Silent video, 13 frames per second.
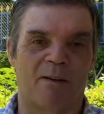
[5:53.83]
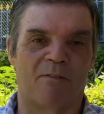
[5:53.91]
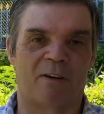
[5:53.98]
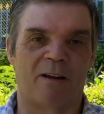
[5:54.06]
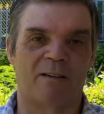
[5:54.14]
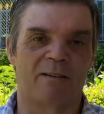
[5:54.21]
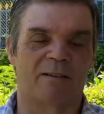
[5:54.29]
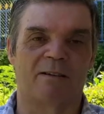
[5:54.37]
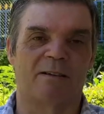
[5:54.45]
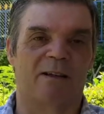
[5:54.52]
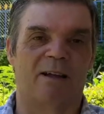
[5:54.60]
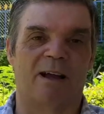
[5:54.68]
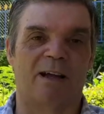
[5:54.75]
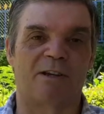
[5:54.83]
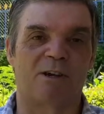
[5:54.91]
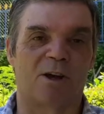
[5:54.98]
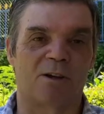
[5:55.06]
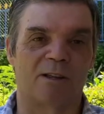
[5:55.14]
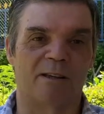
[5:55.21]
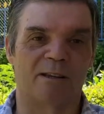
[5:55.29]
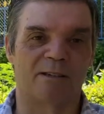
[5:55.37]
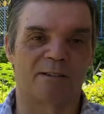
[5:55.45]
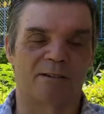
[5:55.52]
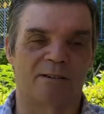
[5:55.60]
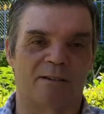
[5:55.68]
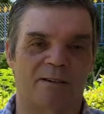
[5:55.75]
friend had none of this.